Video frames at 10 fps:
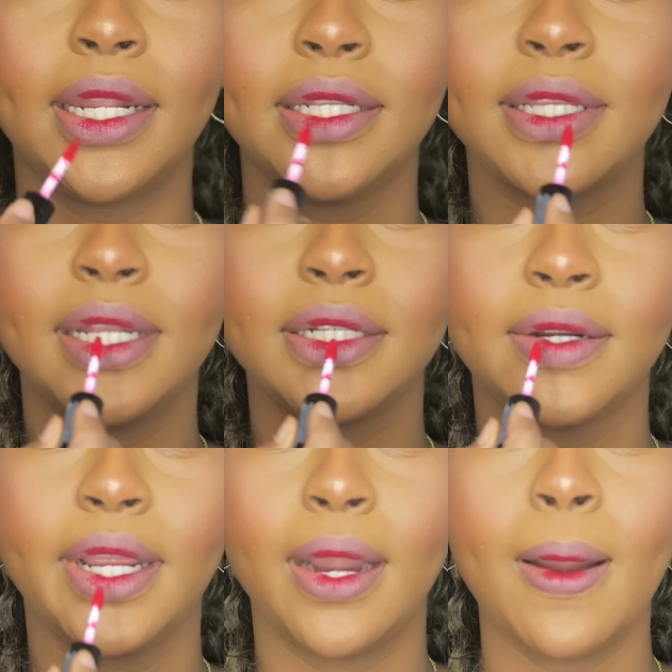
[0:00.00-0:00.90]
in the center
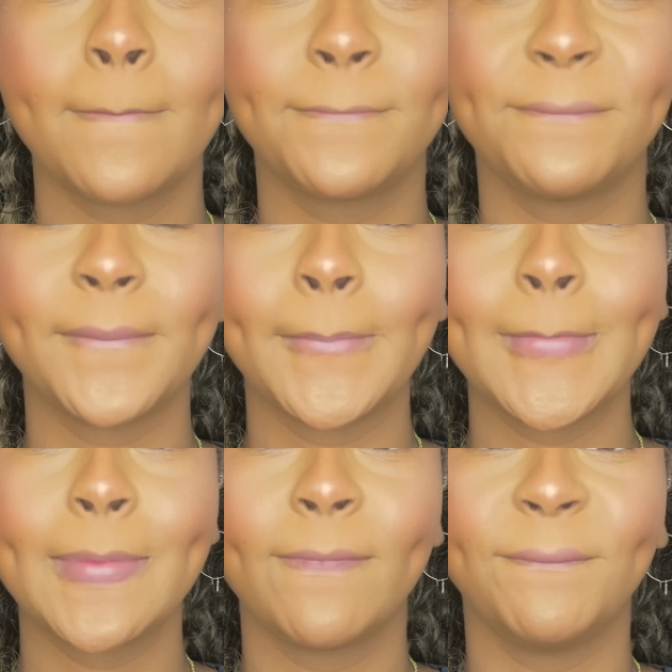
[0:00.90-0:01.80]
right here,
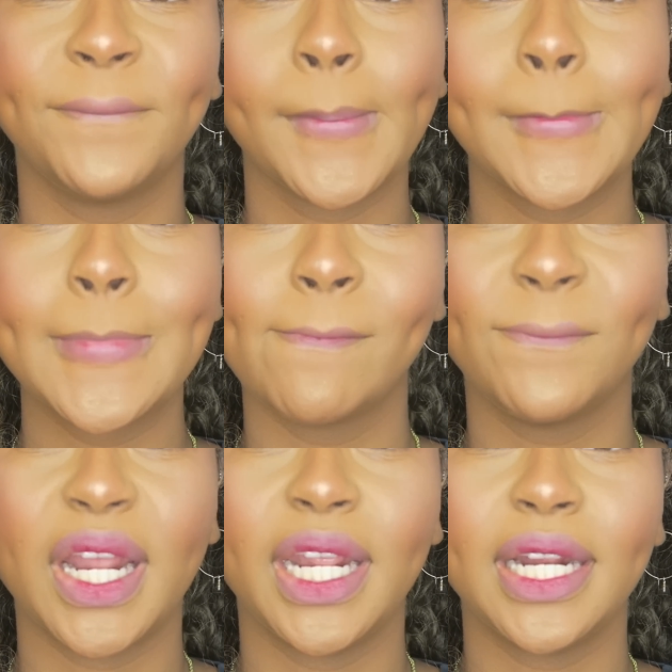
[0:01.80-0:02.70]

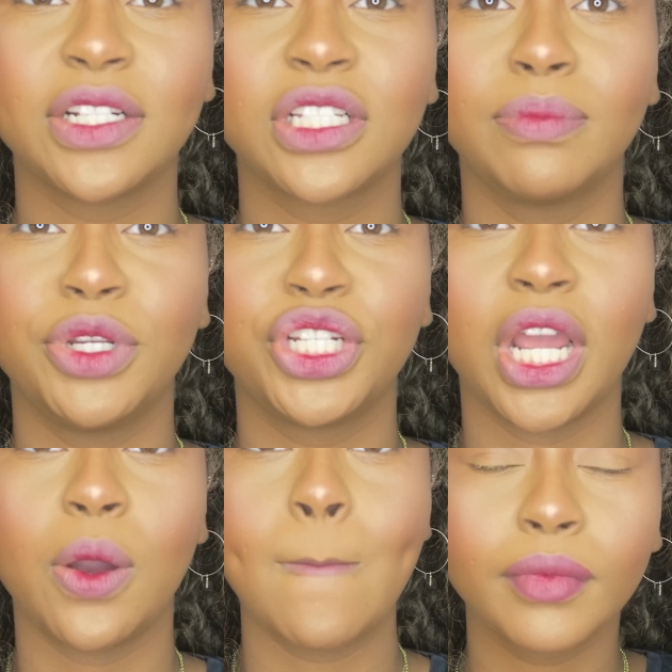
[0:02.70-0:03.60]
and then I just smush it
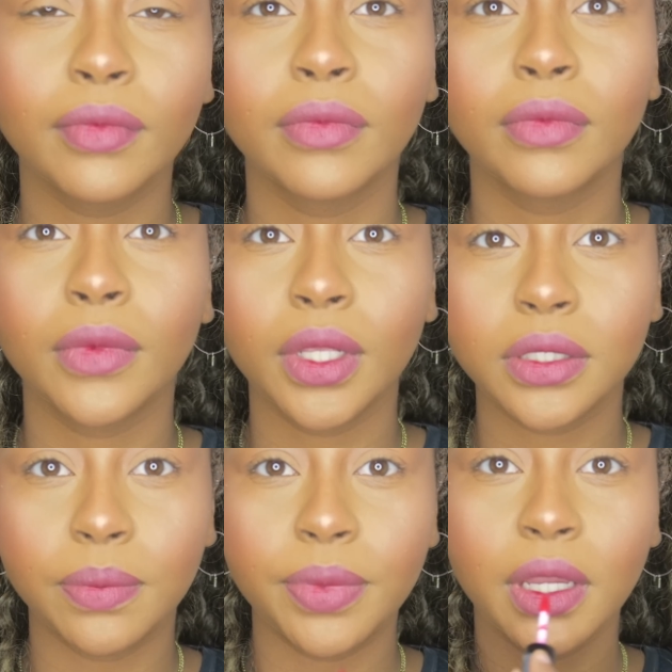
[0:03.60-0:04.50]
out.
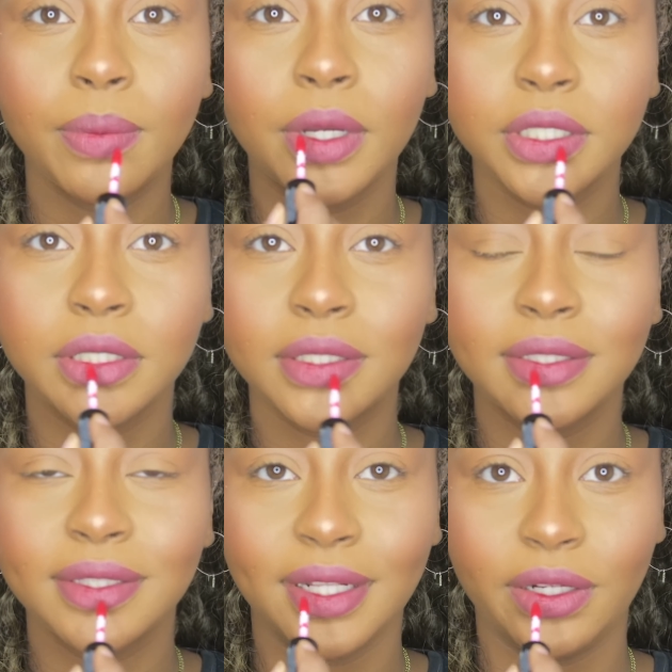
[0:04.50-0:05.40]
Something about
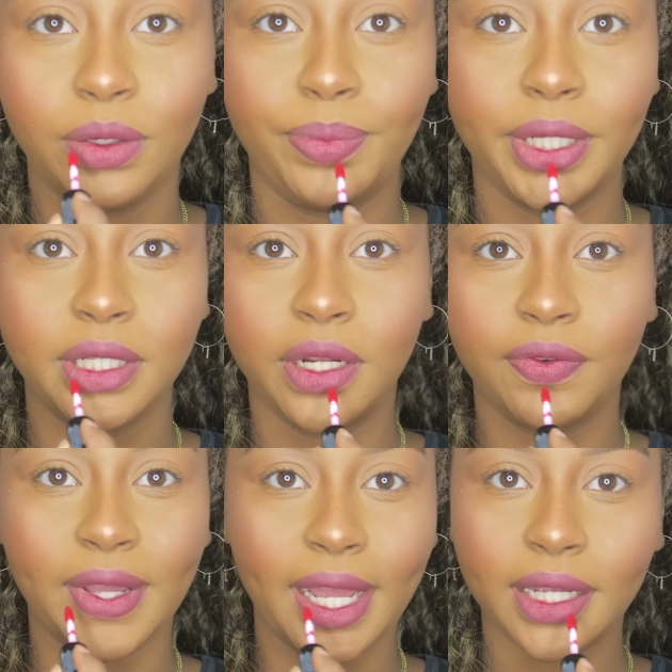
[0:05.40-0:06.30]
just the little bitten
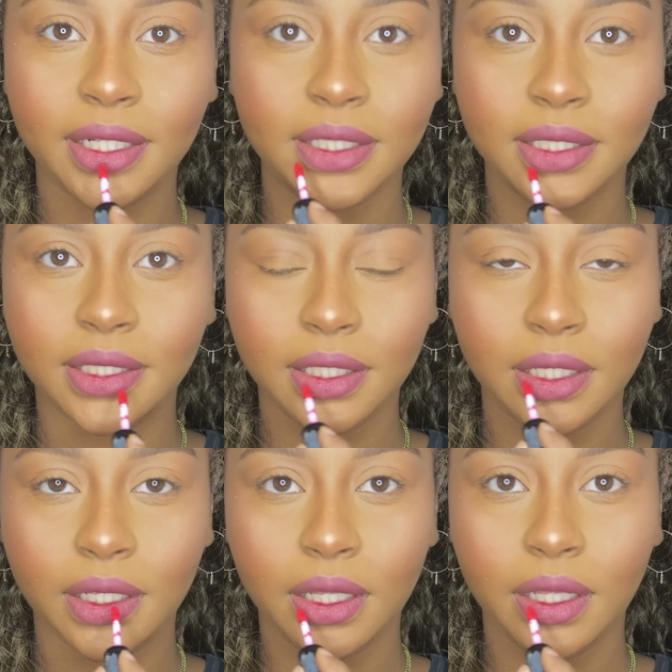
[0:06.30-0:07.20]
effect
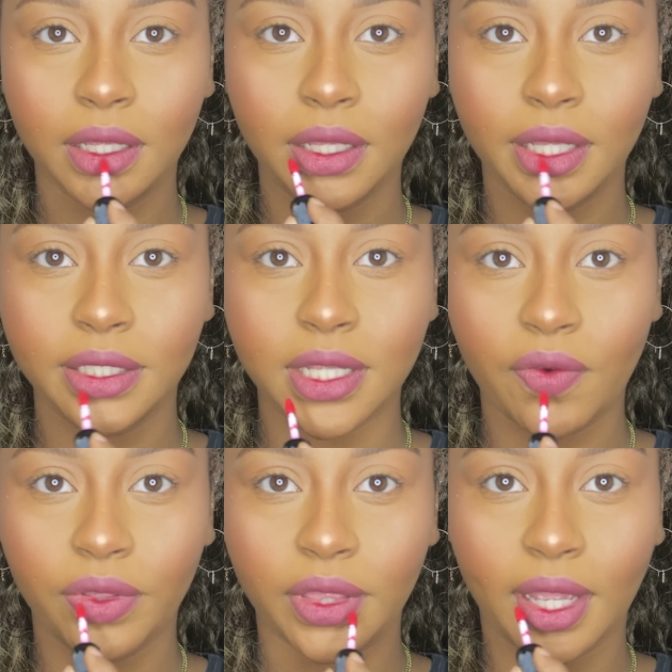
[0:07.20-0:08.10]
is
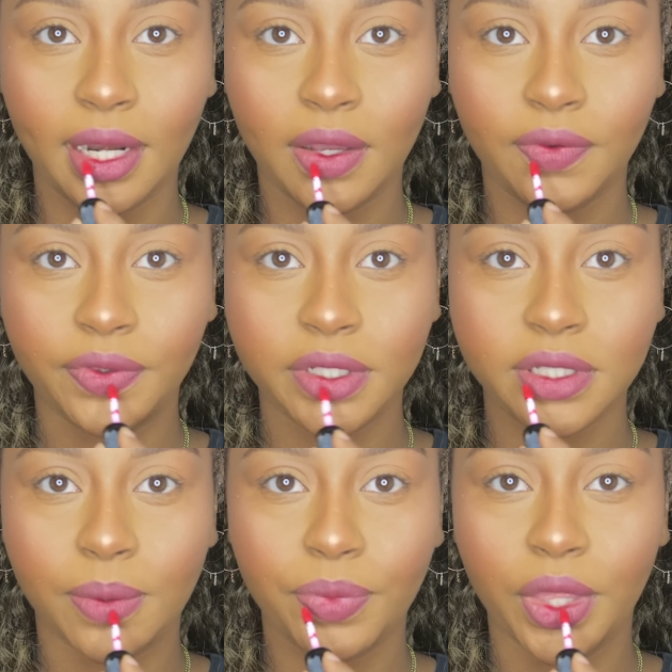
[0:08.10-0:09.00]
everything I love. There's
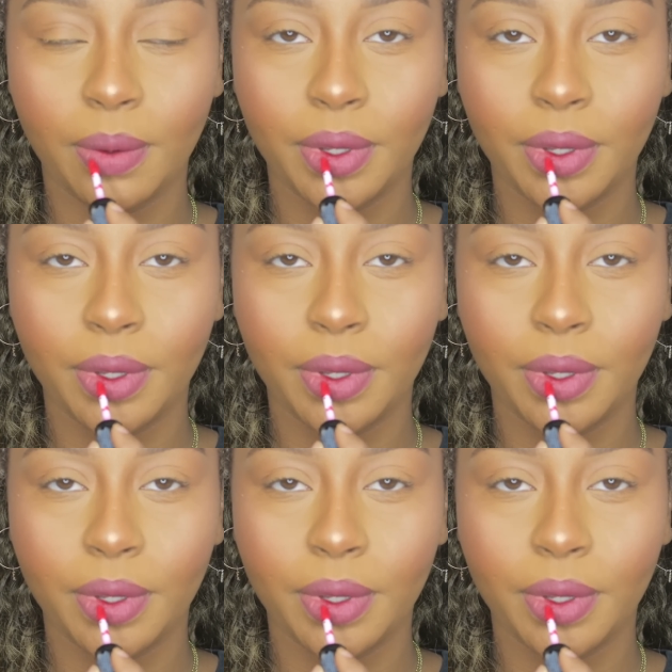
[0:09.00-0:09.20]
something